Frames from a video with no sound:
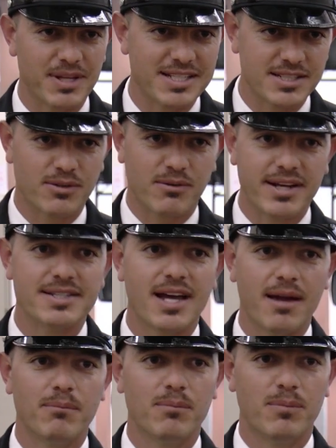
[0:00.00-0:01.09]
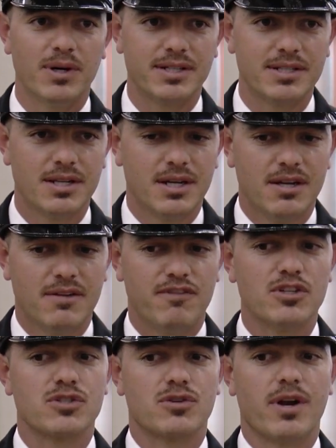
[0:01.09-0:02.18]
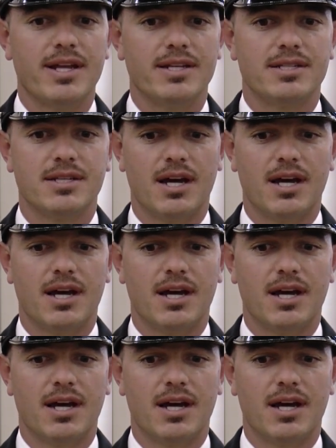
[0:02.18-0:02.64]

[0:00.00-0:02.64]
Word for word: place at the right time, but feels great.